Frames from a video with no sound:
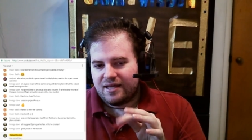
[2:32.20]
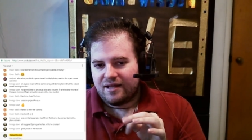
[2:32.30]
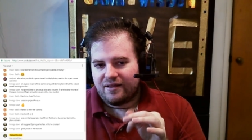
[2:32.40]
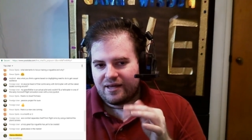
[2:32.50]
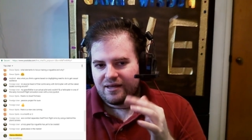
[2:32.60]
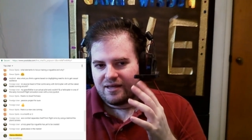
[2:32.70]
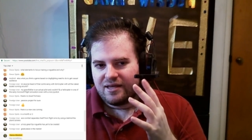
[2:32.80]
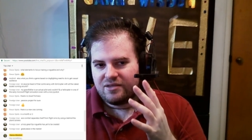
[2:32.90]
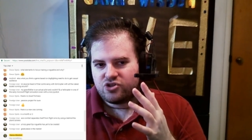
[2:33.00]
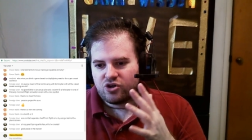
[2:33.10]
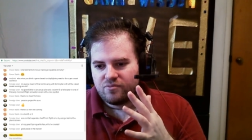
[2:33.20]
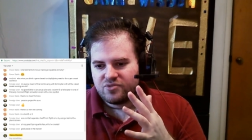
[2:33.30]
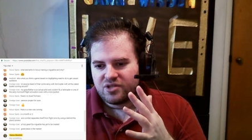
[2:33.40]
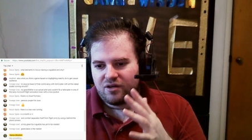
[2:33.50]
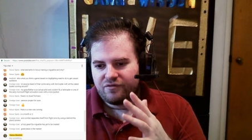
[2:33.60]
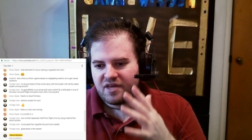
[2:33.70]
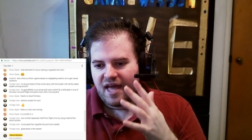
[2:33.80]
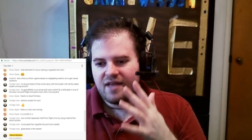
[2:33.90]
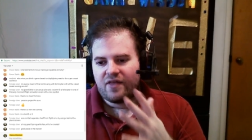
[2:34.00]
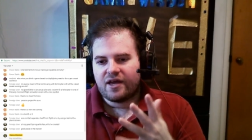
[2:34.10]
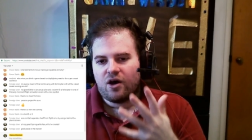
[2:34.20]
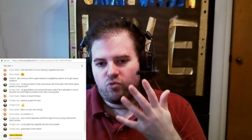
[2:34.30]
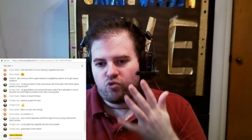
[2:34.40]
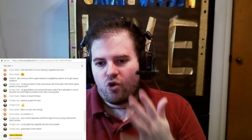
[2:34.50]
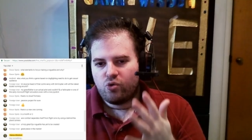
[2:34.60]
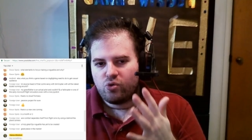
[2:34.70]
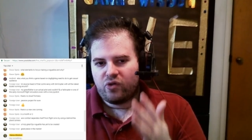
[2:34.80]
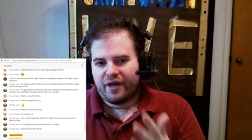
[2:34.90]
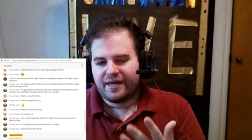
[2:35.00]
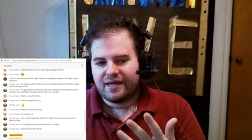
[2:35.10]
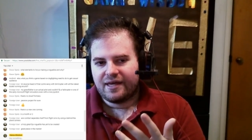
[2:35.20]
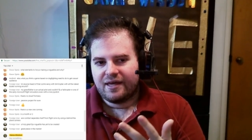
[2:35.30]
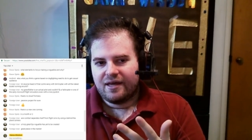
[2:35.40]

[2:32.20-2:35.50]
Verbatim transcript: Like, in terms of getting, like, a roguelike...